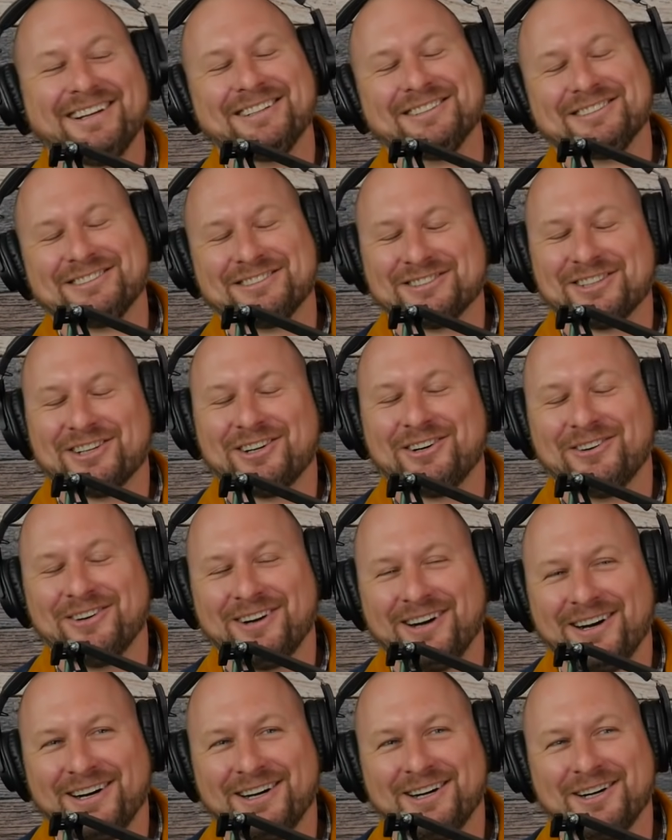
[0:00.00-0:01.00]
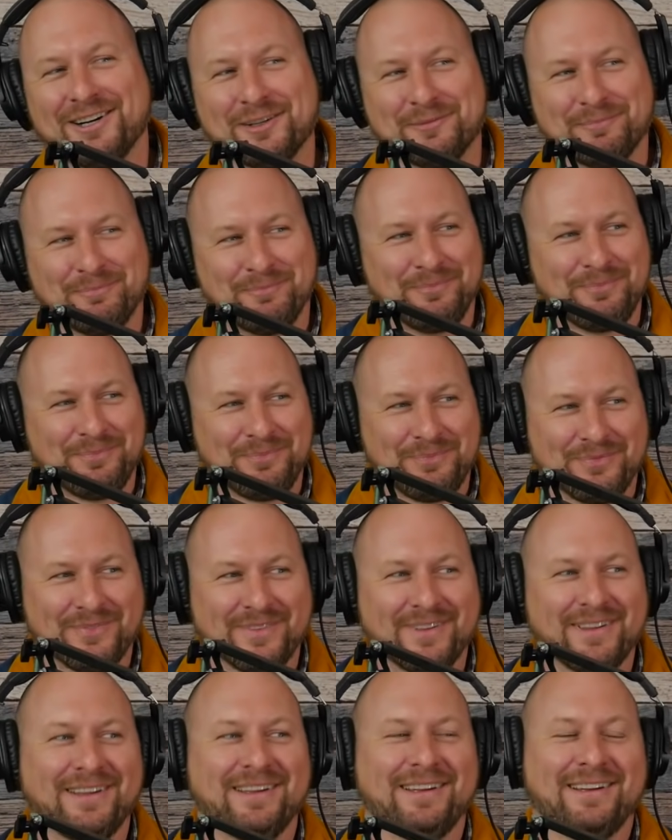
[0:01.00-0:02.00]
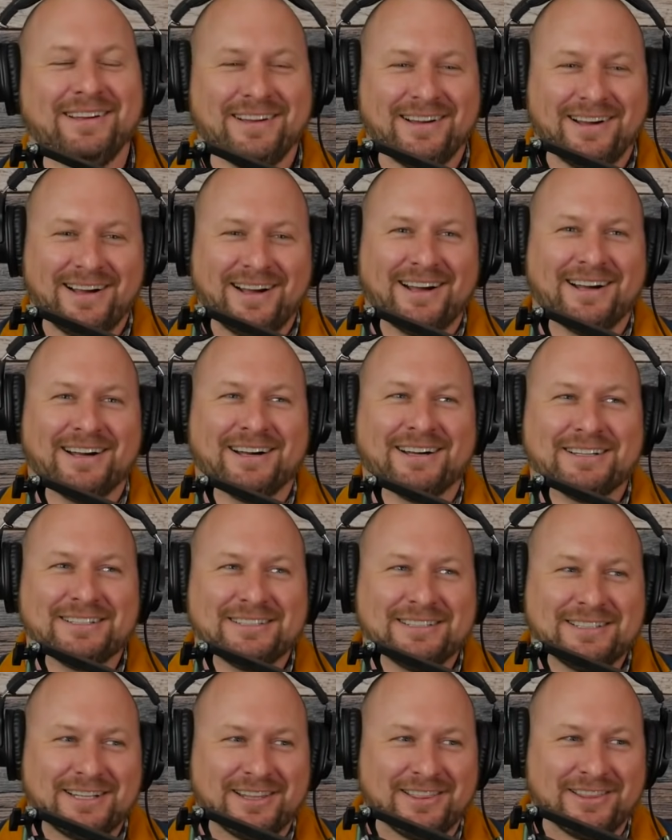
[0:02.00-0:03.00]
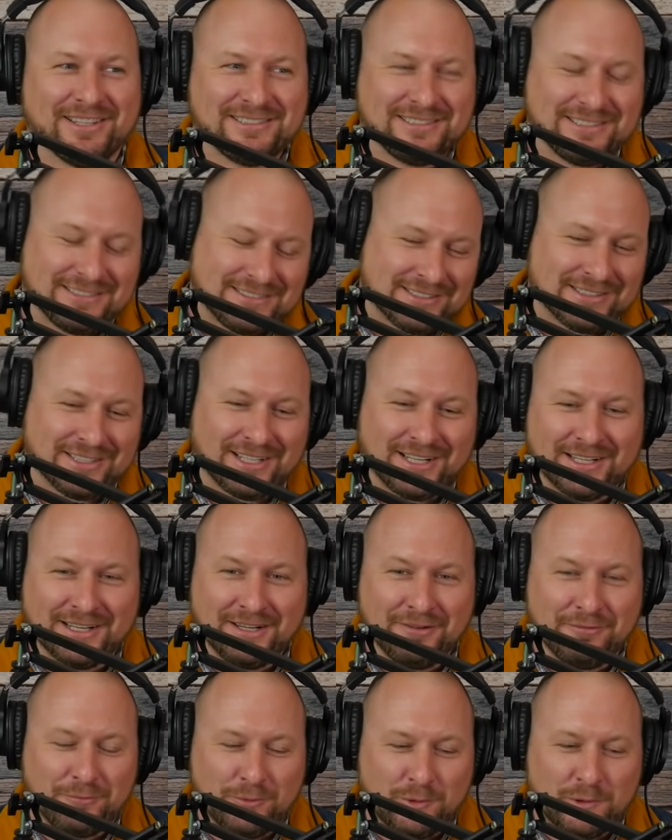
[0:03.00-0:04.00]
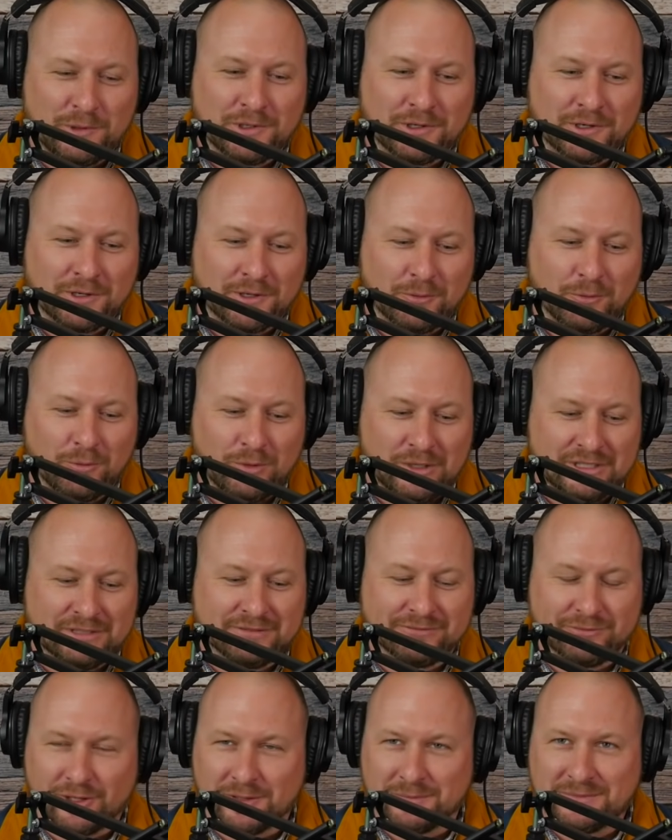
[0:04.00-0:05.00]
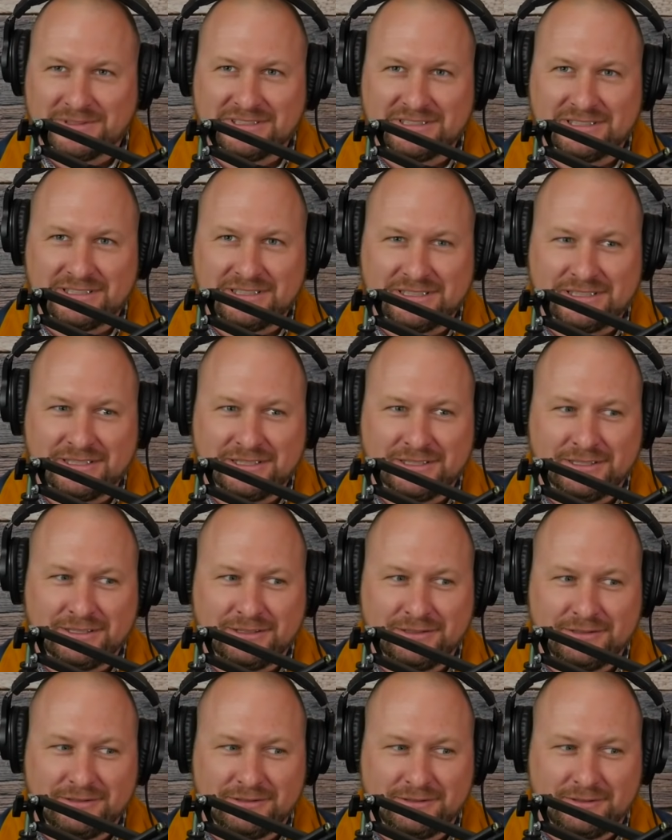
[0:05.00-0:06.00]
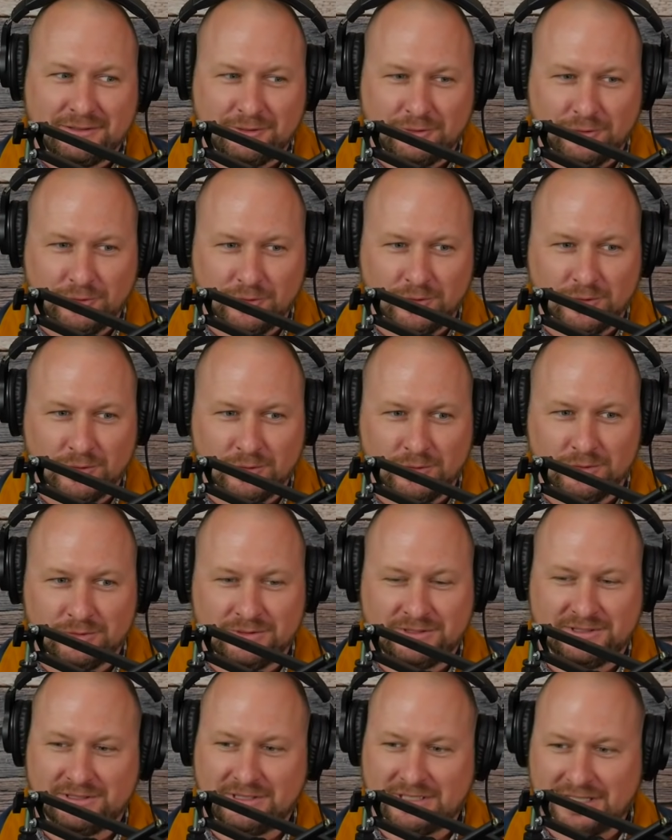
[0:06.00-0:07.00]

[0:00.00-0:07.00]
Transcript: So um, uh, this is a lot for one pharmacy who's